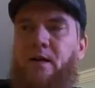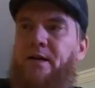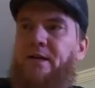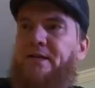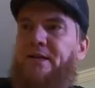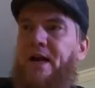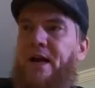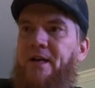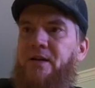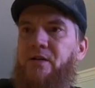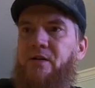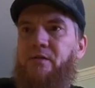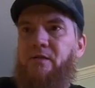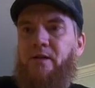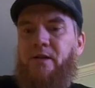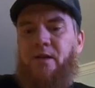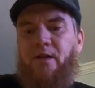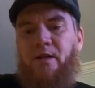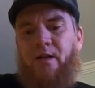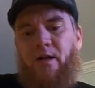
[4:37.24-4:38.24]
is
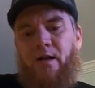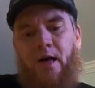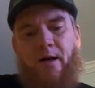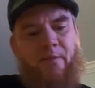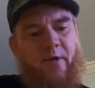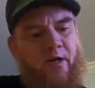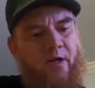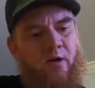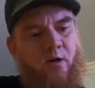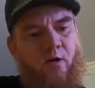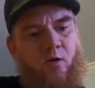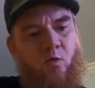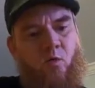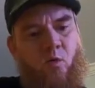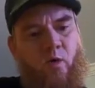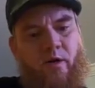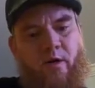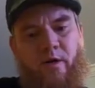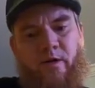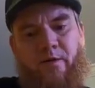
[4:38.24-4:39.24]
actually, I'm going to go
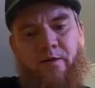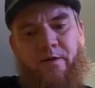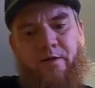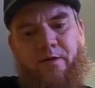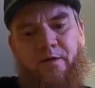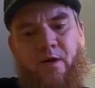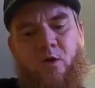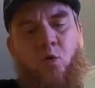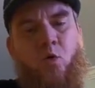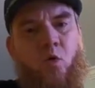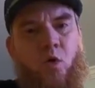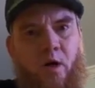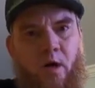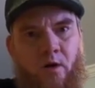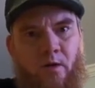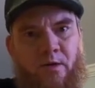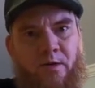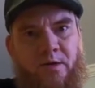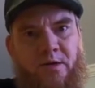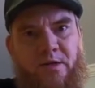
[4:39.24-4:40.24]
with cool
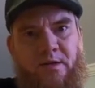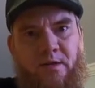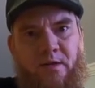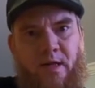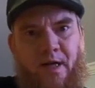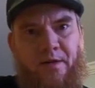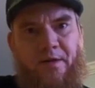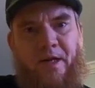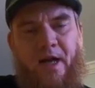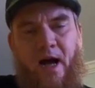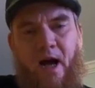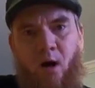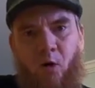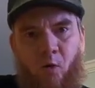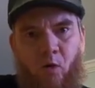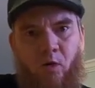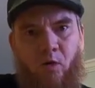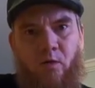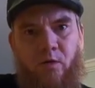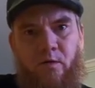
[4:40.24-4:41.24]
colors on the
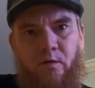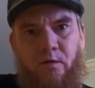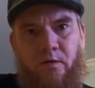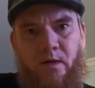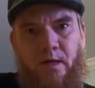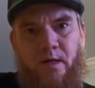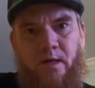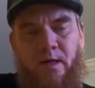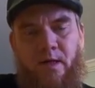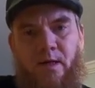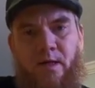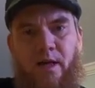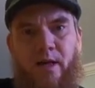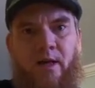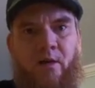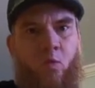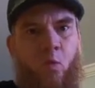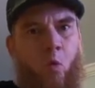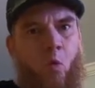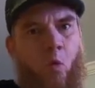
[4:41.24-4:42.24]
owl
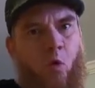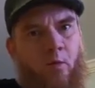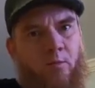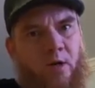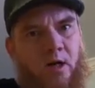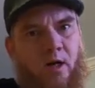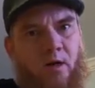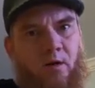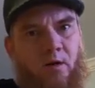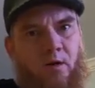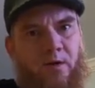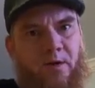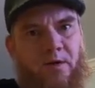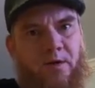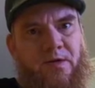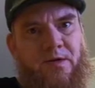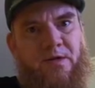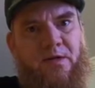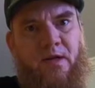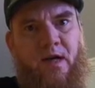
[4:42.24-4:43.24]
and warm
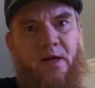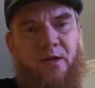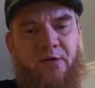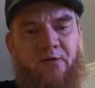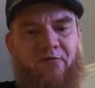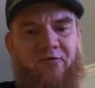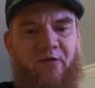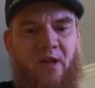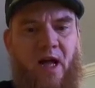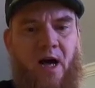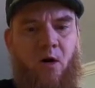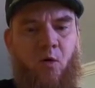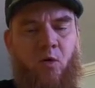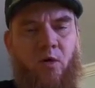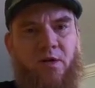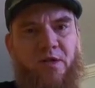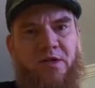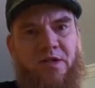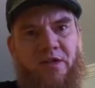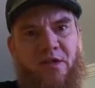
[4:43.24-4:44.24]
colors on the
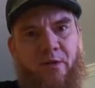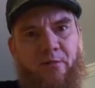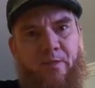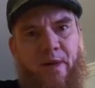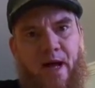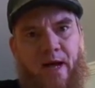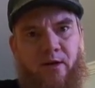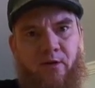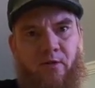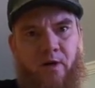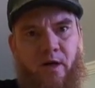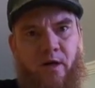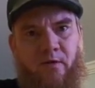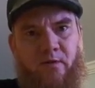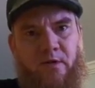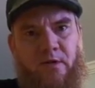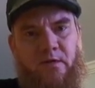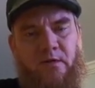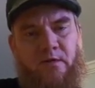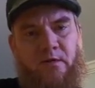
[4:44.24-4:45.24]
flowers in the
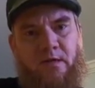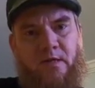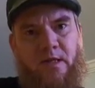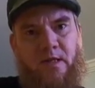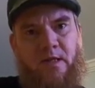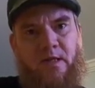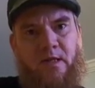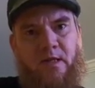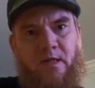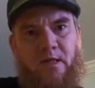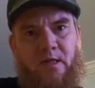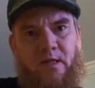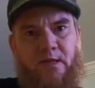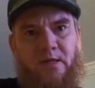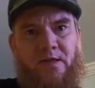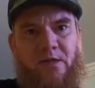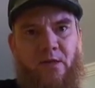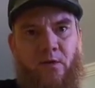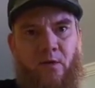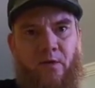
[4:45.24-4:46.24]
background.
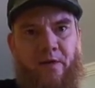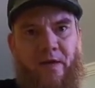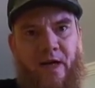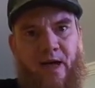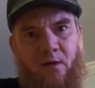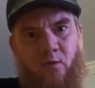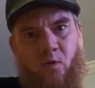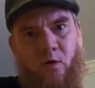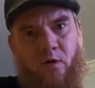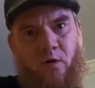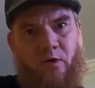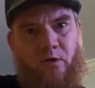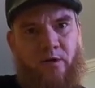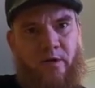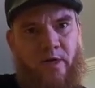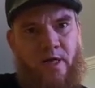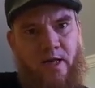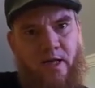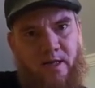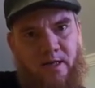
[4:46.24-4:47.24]
So that will
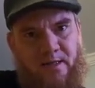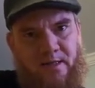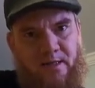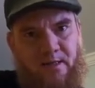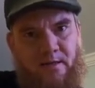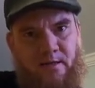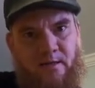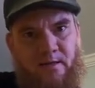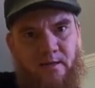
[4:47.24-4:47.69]
create